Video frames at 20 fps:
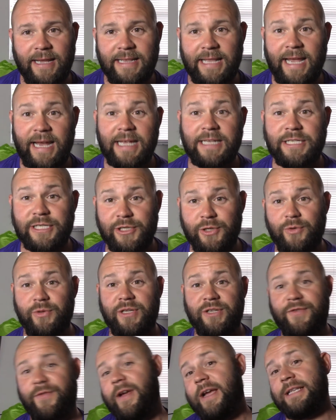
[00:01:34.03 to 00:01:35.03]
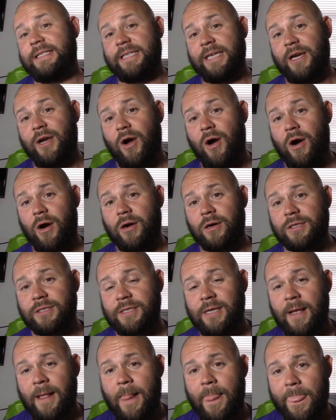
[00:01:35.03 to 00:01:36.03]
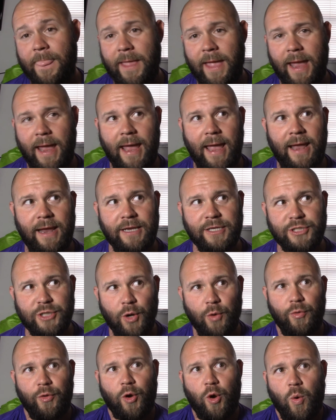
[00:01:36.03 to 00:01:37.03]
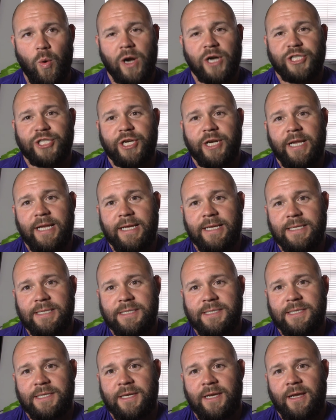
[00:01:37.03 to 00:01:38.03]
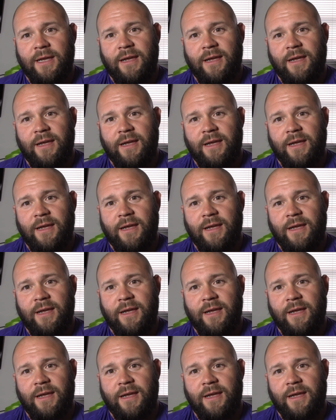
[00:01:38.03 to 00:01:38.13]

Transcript: and they get to do these fancy cars. So the question is,